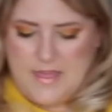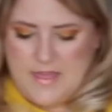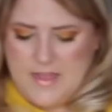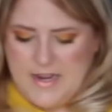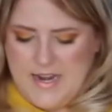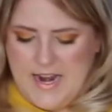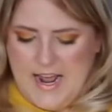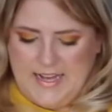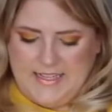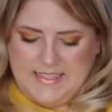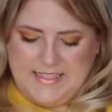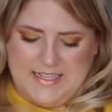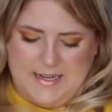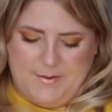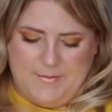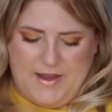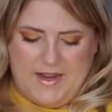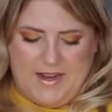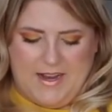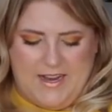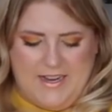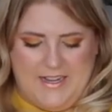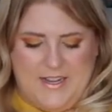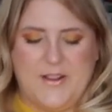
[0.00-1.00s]
The next item
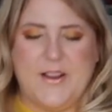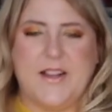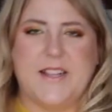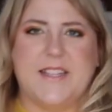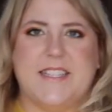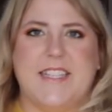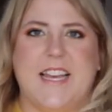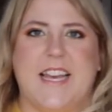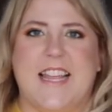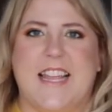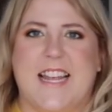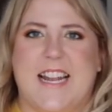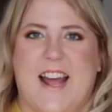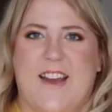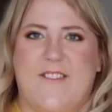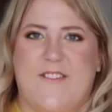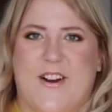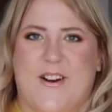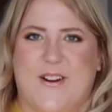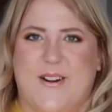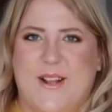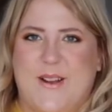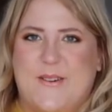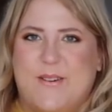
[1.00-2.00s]
I got, you can see that I've
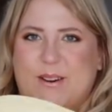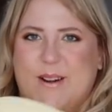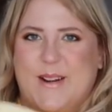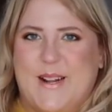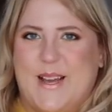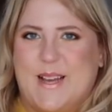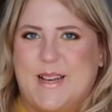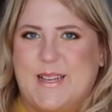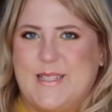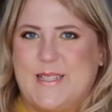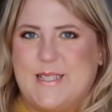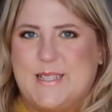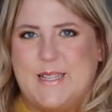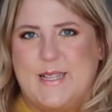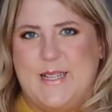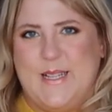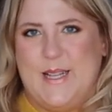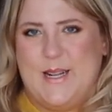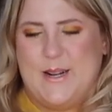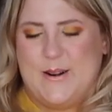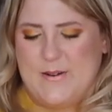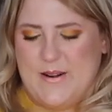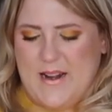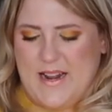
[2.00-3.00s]
already worn it because it's a little